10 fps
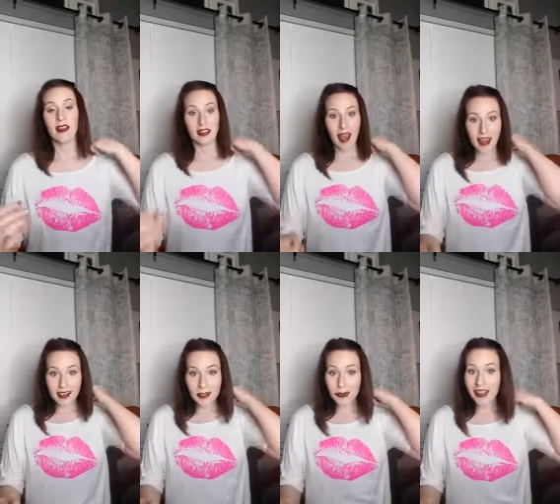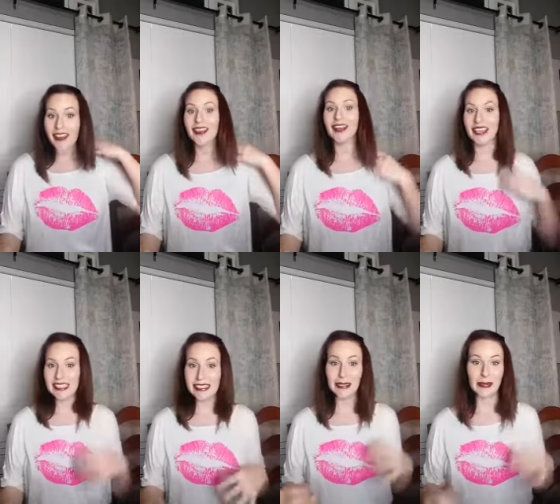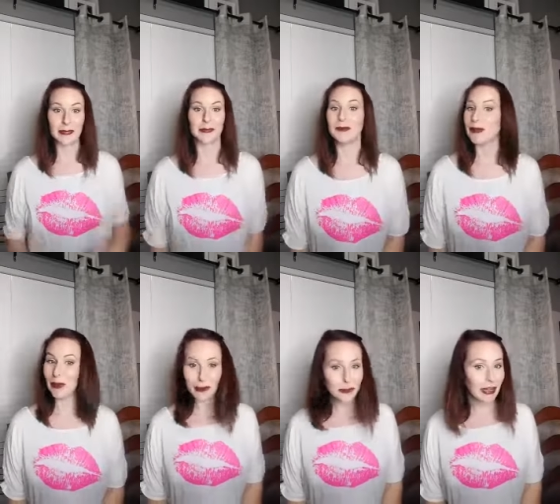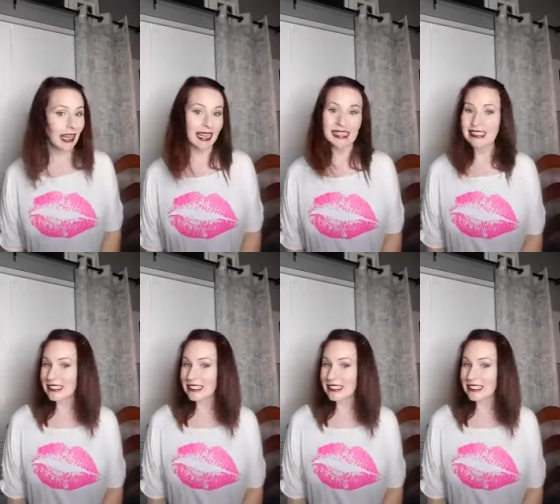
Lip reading: that is what you need to do. Don't place